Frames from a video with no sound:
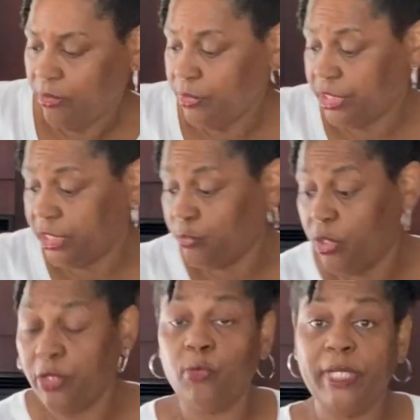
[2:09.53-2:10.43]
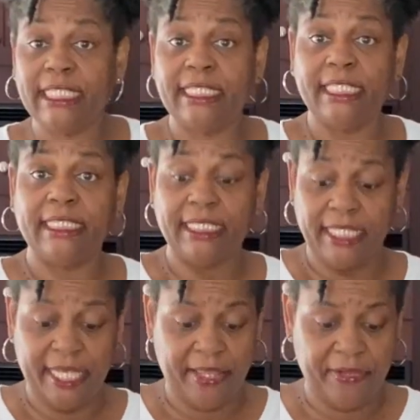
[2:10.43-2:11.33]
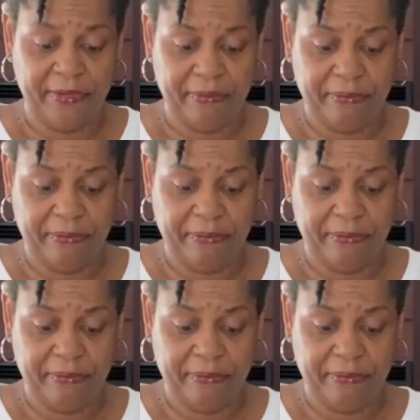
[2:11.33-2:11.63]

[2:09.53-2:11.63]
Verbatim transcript: We're just going to whisk this together.